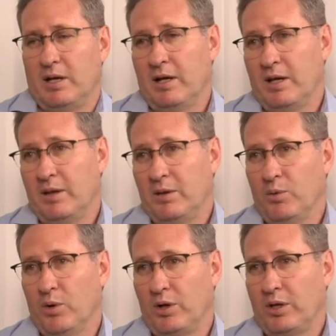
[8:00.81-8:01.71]
uh, the
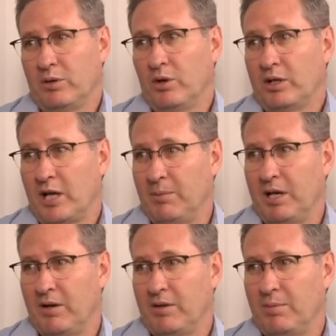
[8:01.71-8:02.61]
work not coming
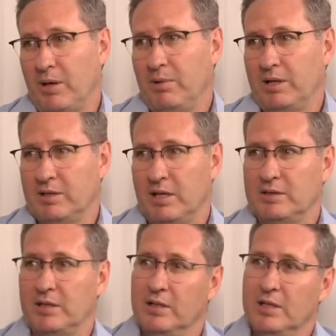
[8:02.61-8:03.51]
out of the public
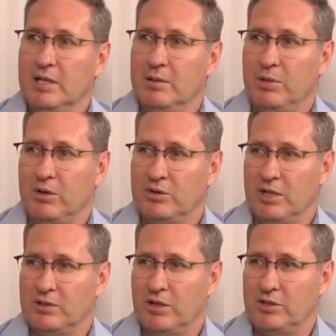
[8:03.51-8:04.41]
sector because
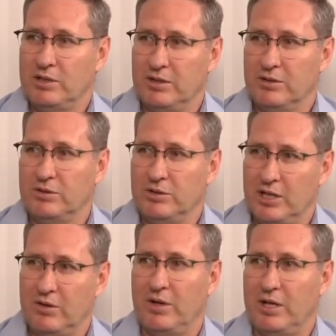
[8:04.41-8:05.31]
there's no skills to
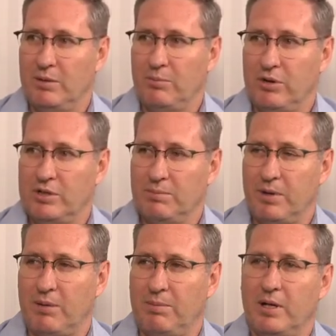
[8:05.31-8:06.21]
generate the project
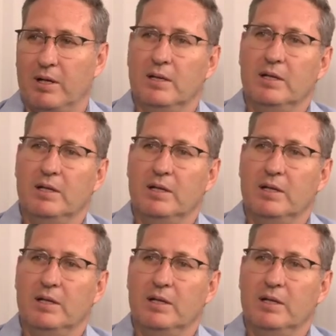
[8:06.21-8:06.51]
pipeline.